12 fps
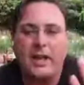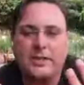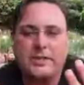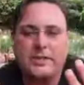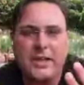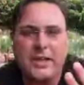
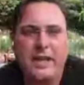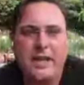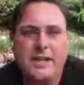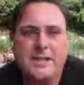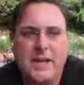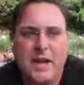just kind of
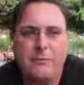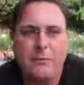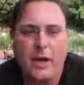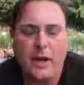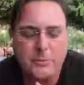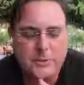kick us off.
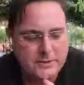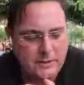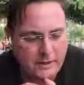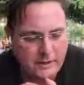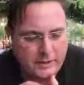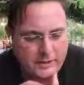I was
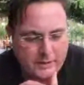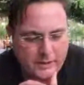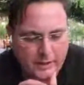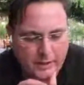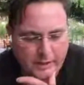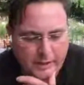
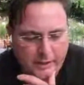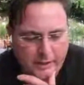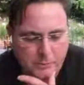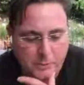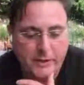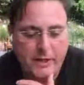talking
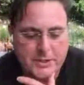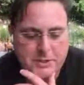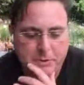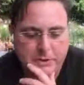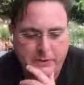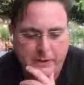with a
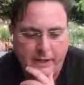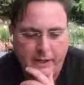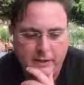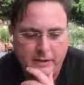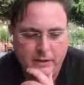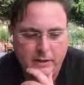customer
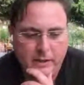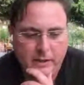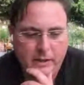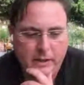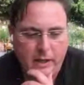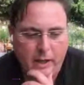today
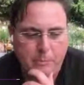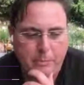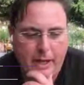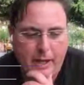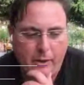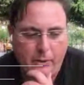
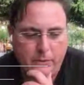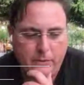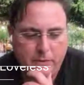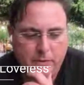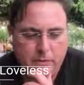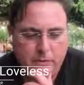about
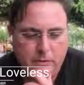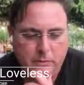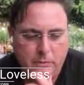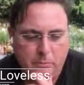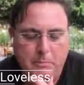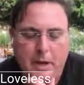
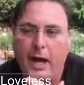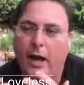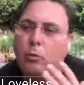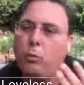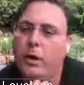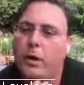
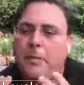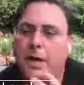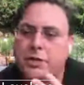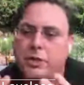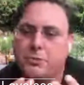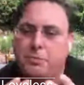how one
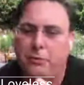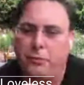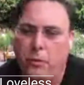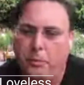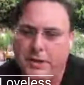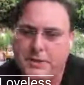measures
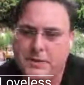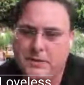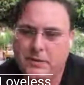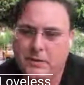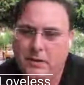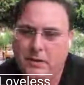performance,
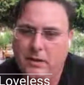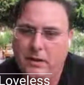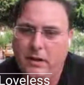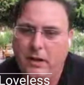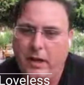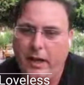
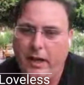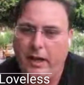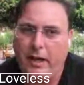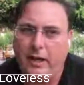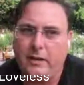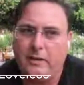
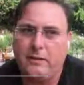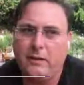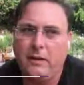and